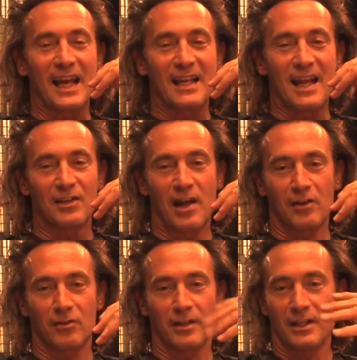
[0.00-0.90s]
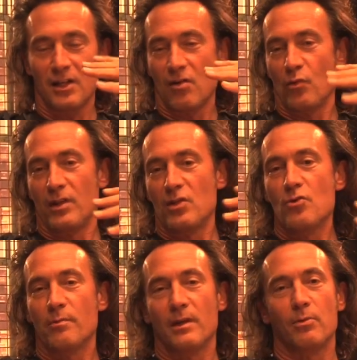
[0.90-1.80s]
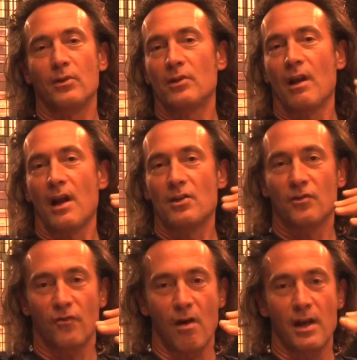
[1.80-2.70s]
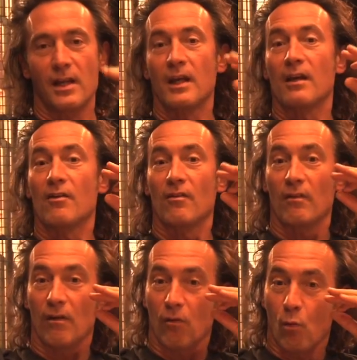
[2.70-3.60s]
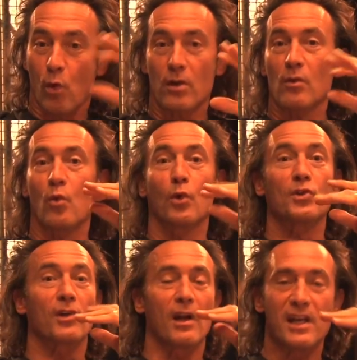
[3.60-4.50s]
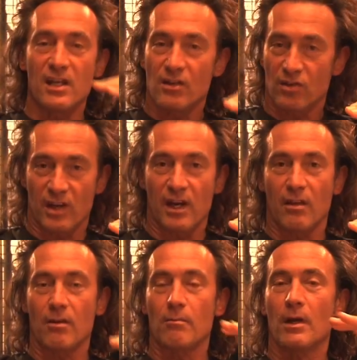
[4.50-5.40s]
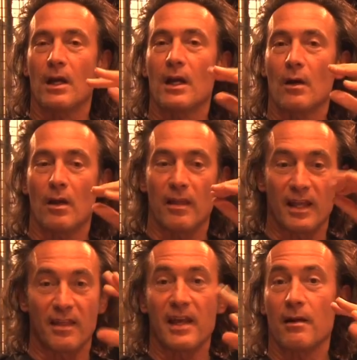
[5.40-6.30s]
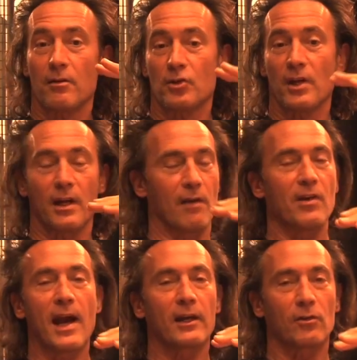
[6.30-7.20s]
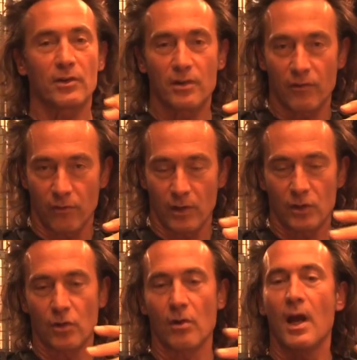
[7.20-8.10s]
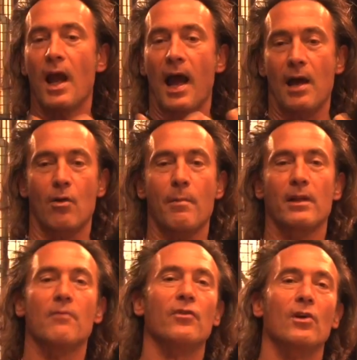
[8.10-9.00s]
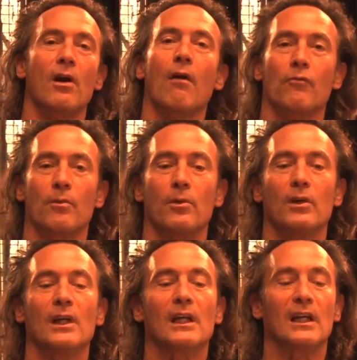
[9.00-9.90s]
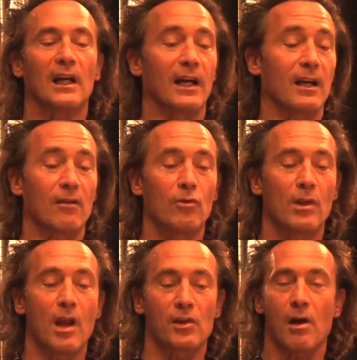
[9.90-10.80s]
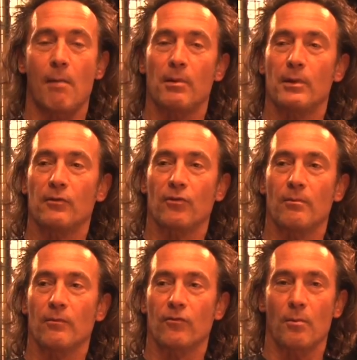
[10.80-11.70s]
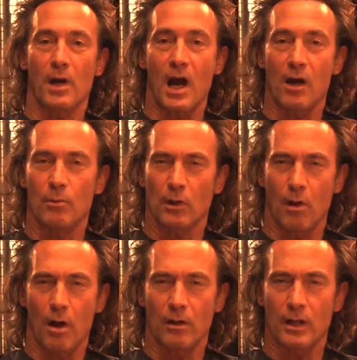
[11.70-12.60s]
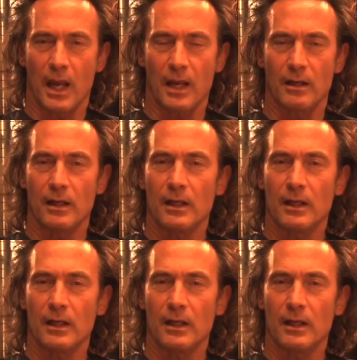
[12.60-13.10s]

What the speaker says: And that's actually, you know, with new people is that I just find, what are the words that I need to say to them that they understand? Every actor is different, so how do I make them feel comfortable? I got a really nice compliment from Kyle McLaughlin and